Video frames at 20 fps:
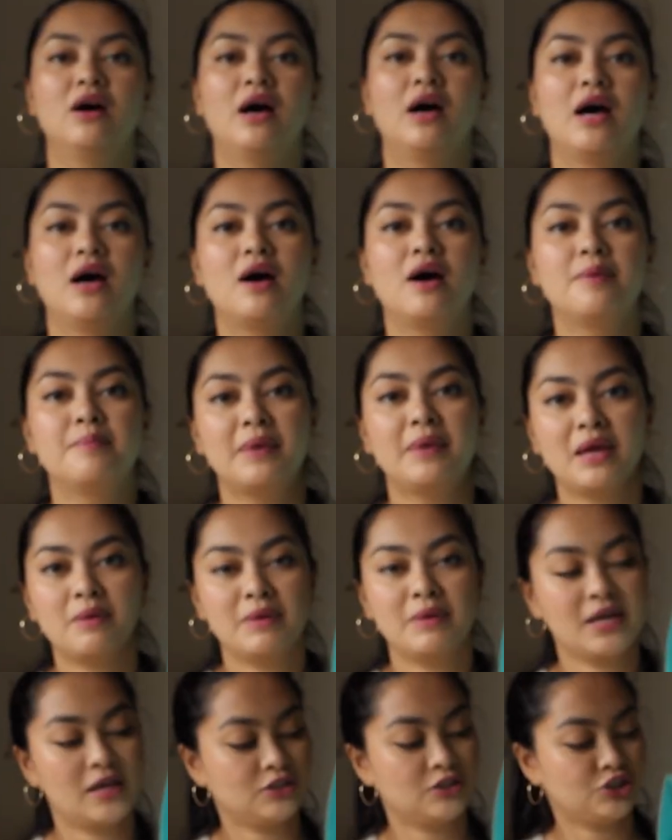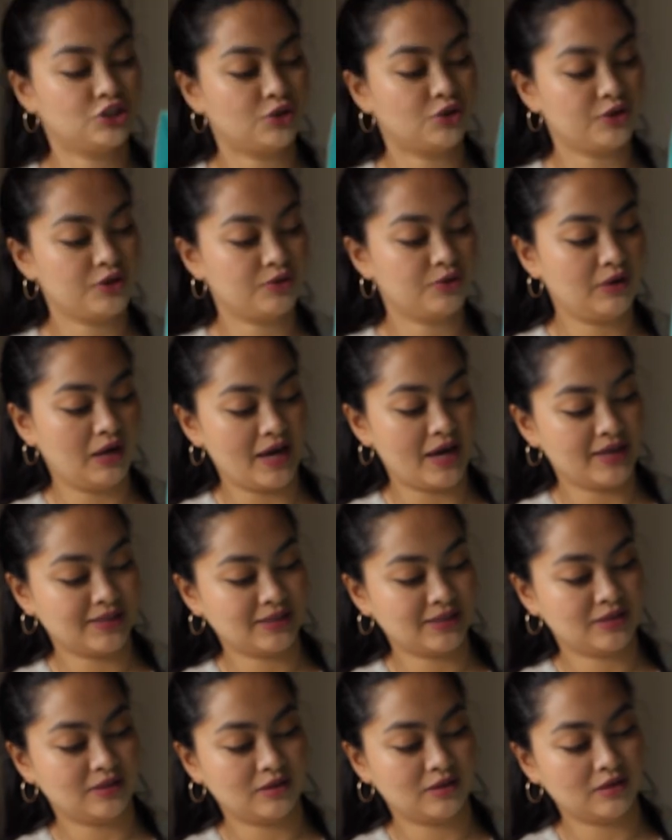Maybe I'll show you
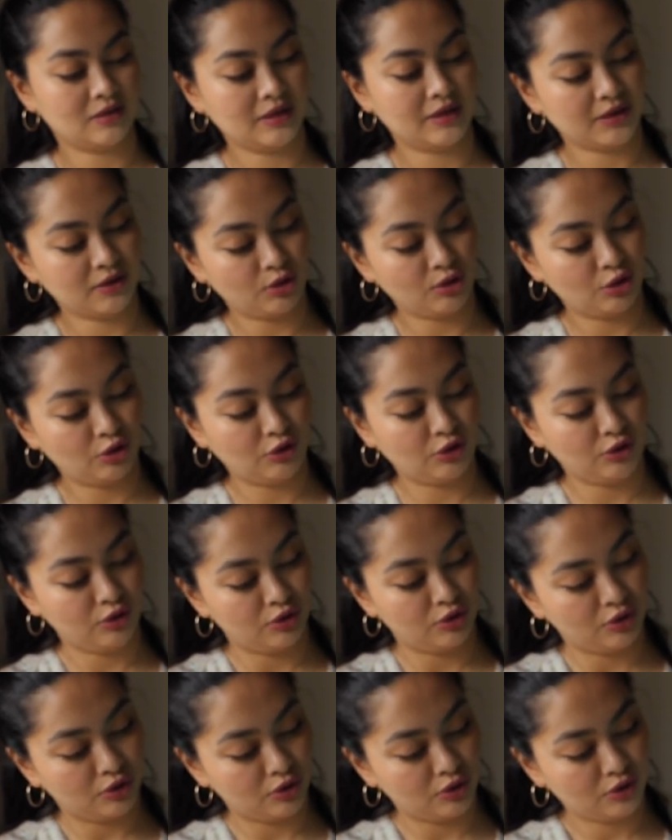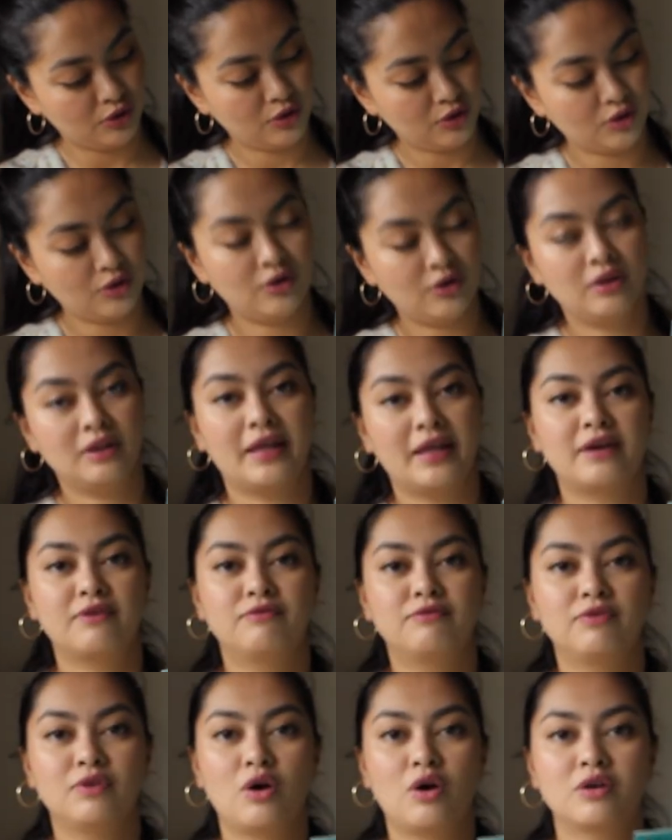guys in a little like
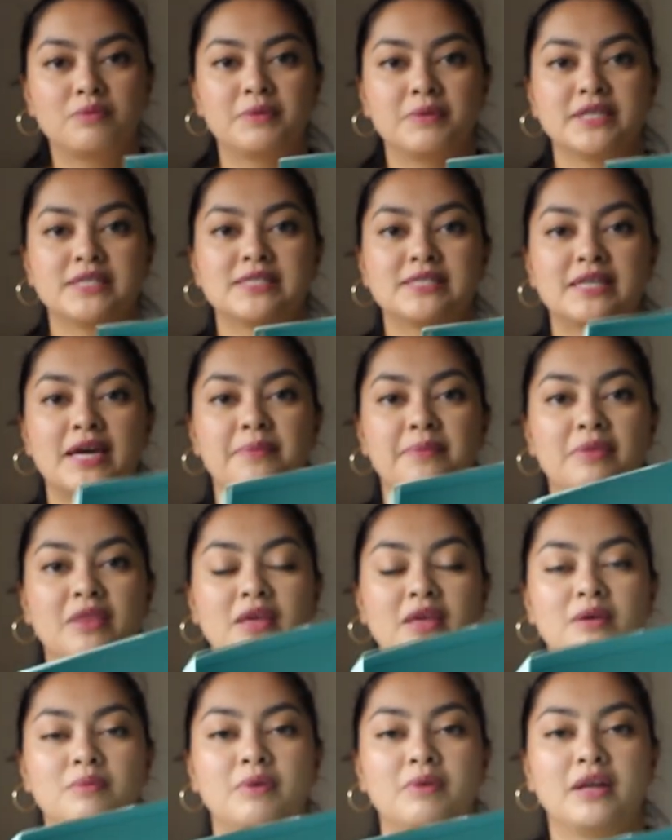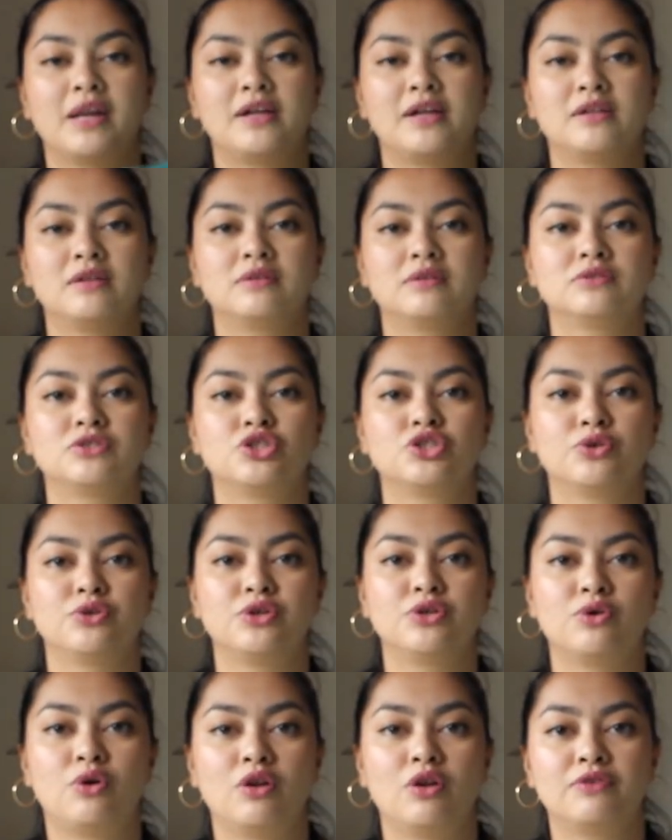vlogmas type thing, but I'll show
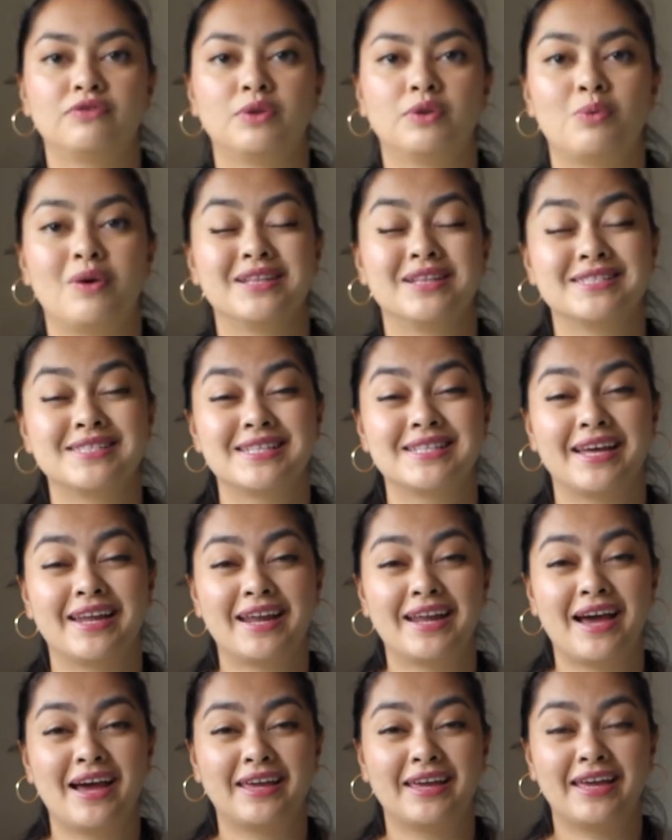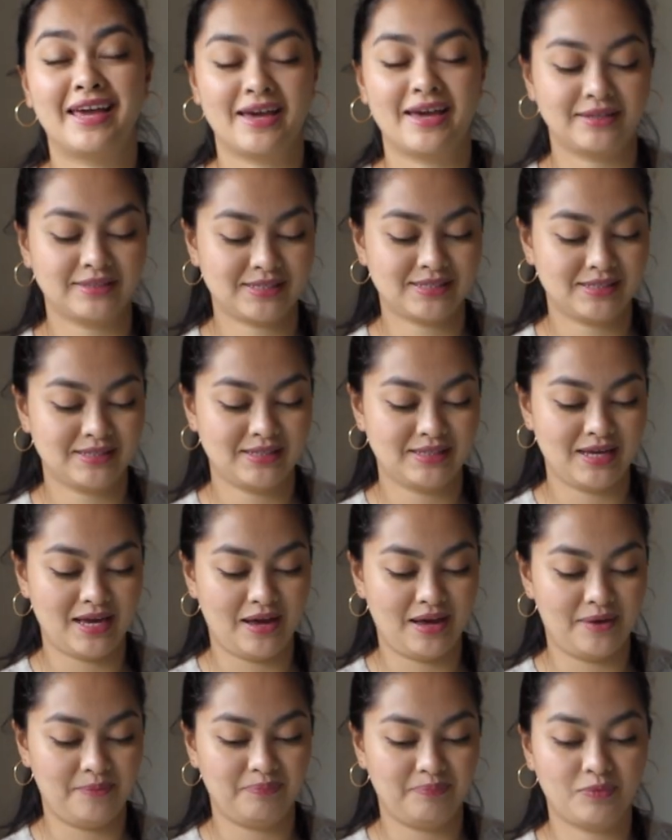you all of the ones that I get
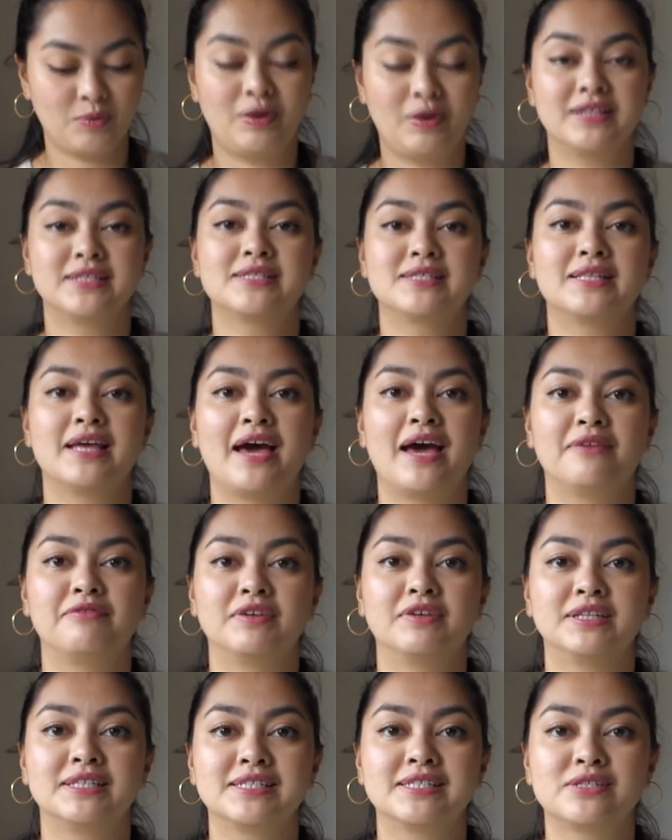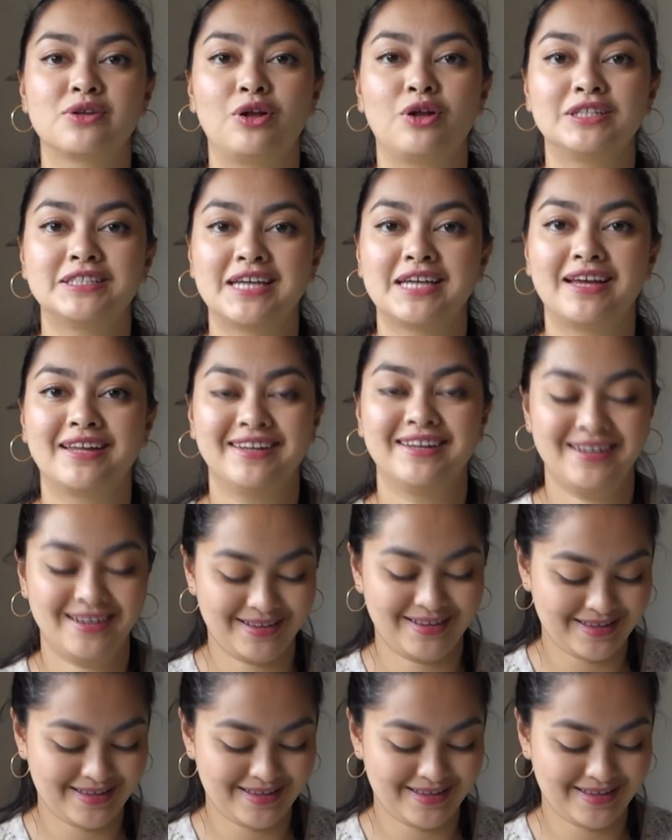once the advent is all done.